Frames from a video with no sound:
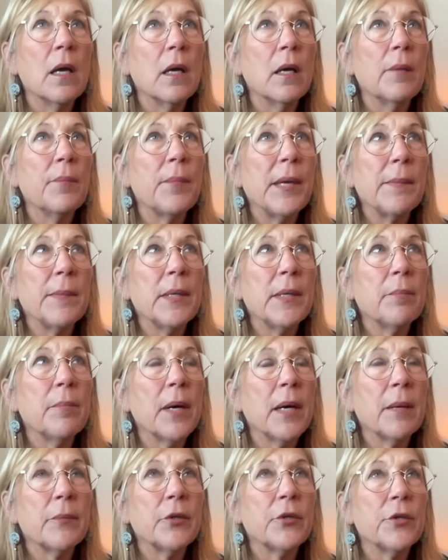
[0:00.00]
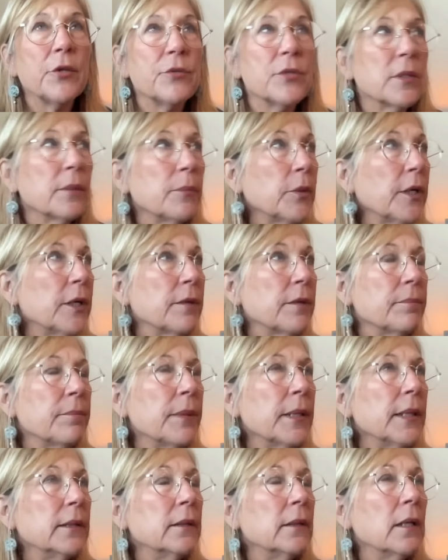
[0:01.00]
And maybe a bomb or two somewhere,
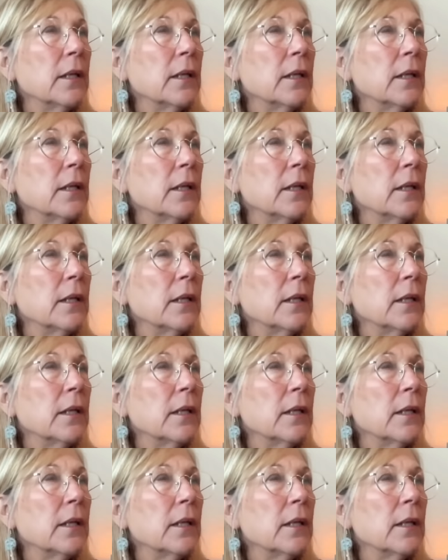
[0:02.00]
but